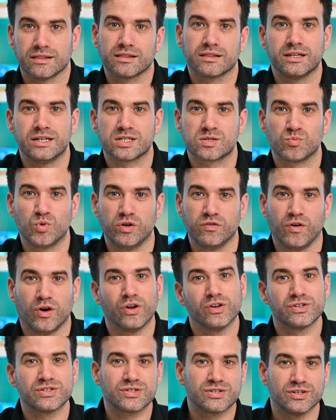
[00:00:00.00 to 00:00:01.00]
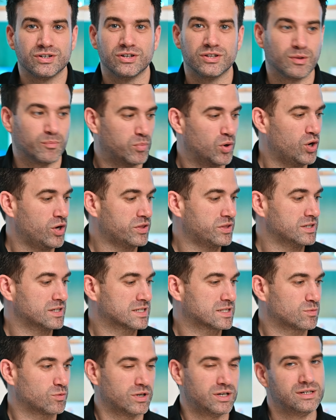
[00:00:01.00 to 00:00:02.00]
let's move on to the birthing
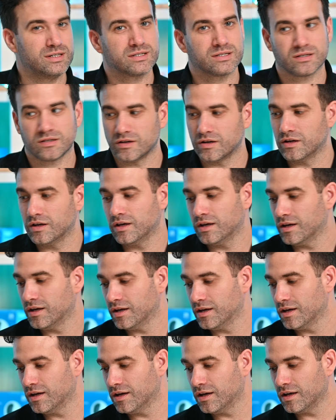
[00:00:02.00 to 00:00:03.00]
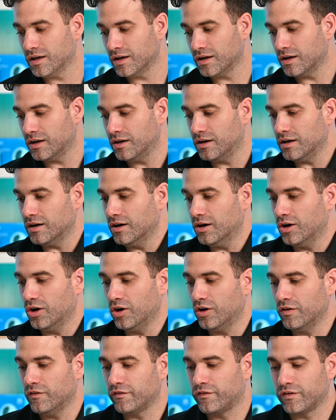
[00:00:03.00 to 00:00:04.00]
suite
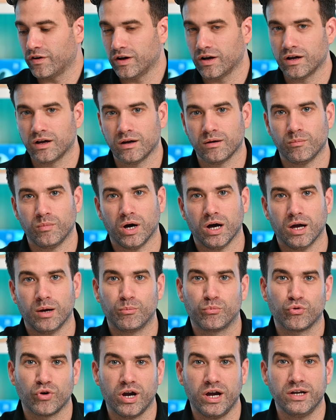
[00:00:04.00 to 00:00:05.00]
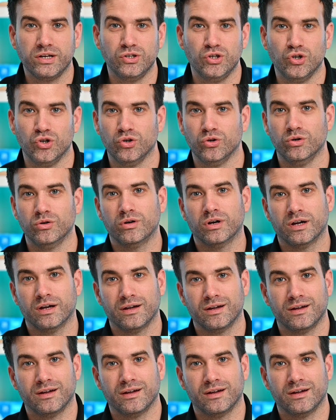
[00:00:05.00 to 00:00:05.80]
of my brand new